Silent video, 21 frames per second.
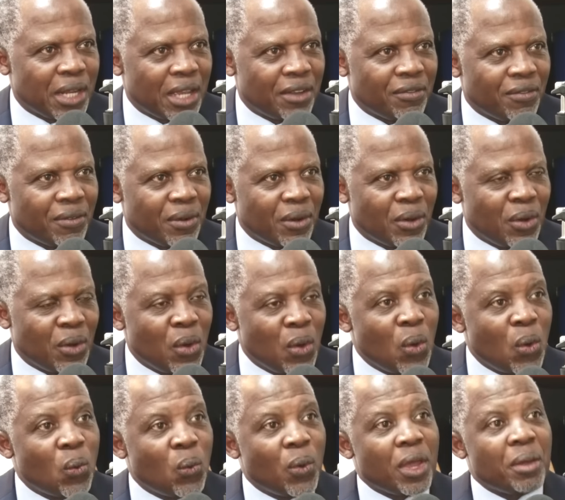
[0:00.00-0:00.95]
lifelong.
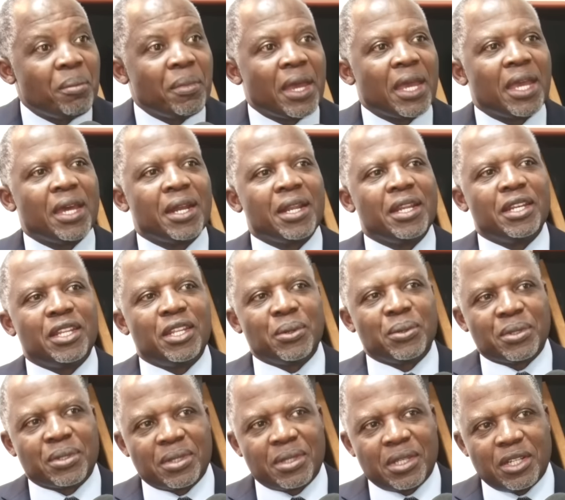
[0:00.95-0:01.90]
We may
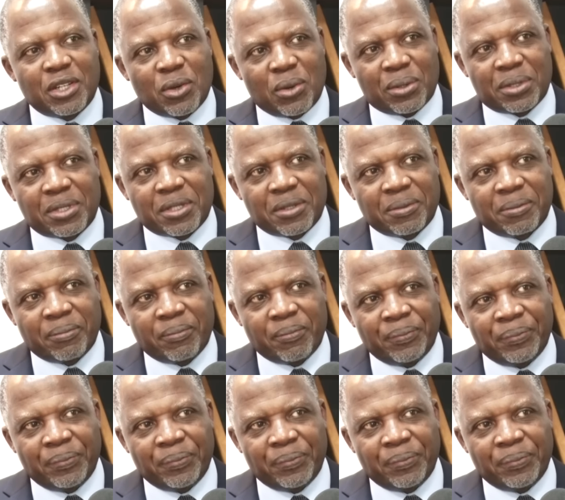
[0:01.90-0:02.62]
reduce the dose.